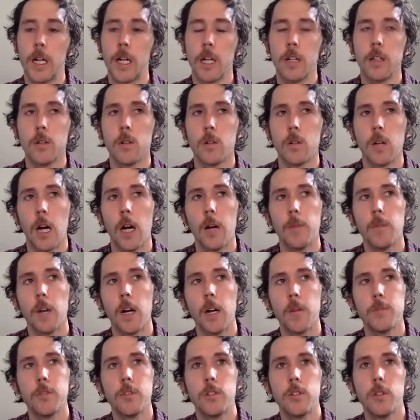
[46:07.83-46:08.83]

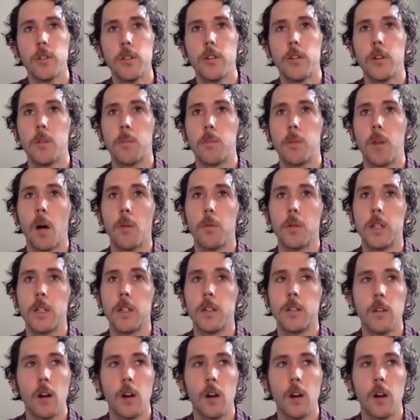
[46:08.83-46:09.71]
I'm sure there are probably,